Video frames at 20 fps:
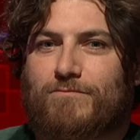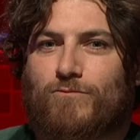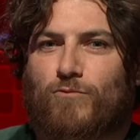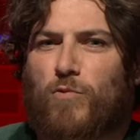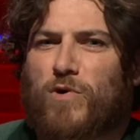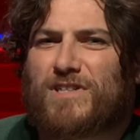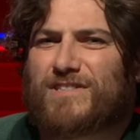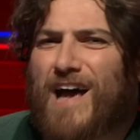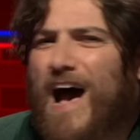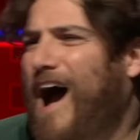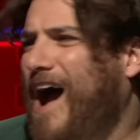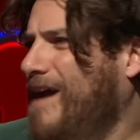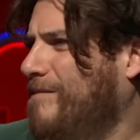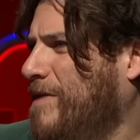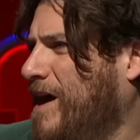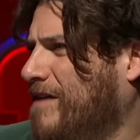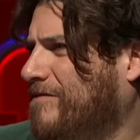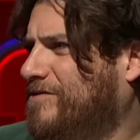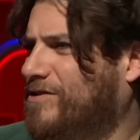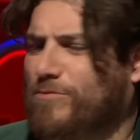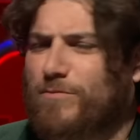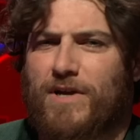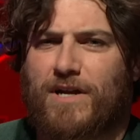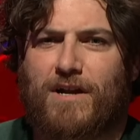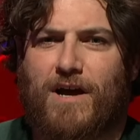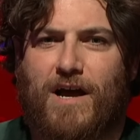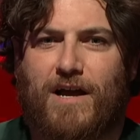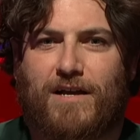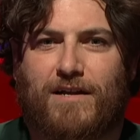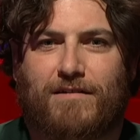what time after
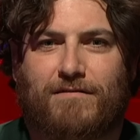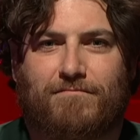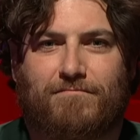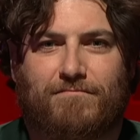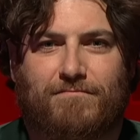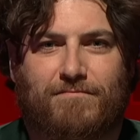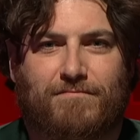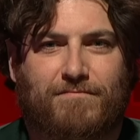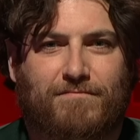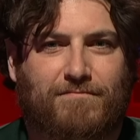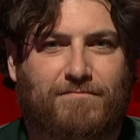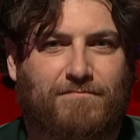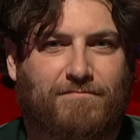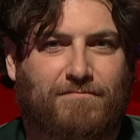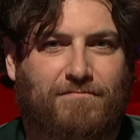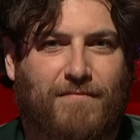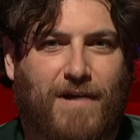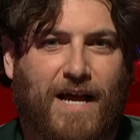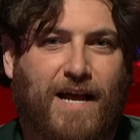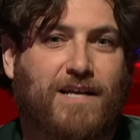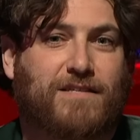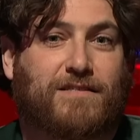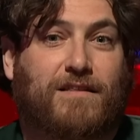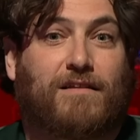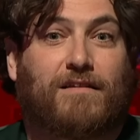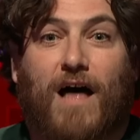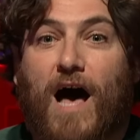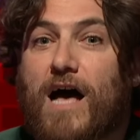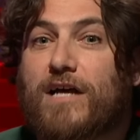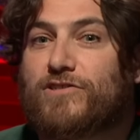midnight? I guess
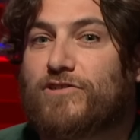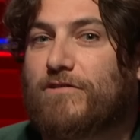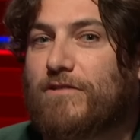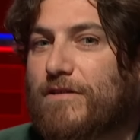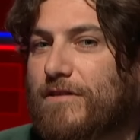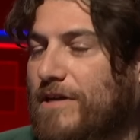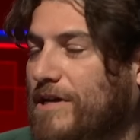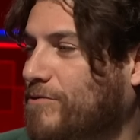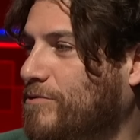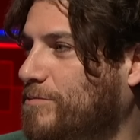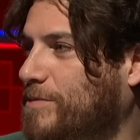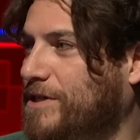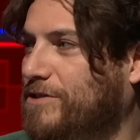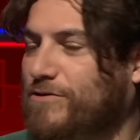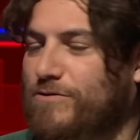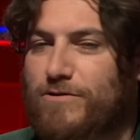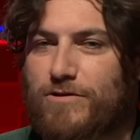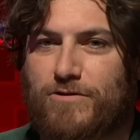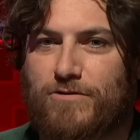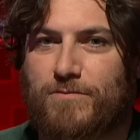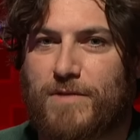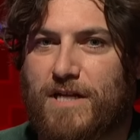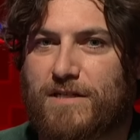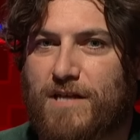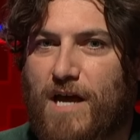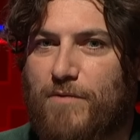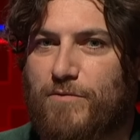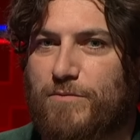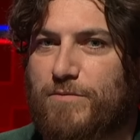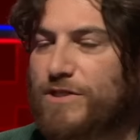the logical thing would be to assume that
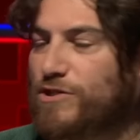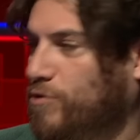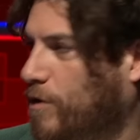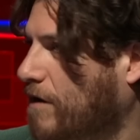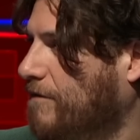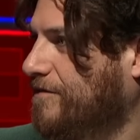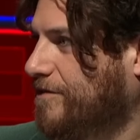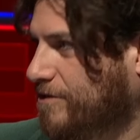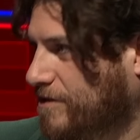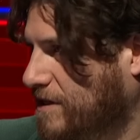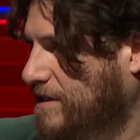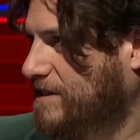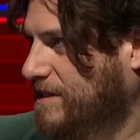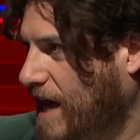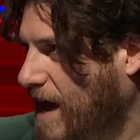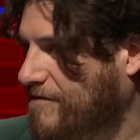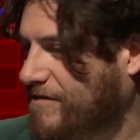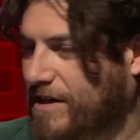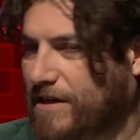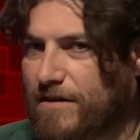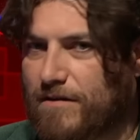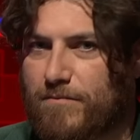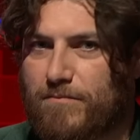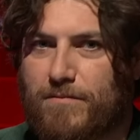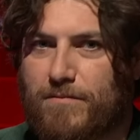time would be 1237.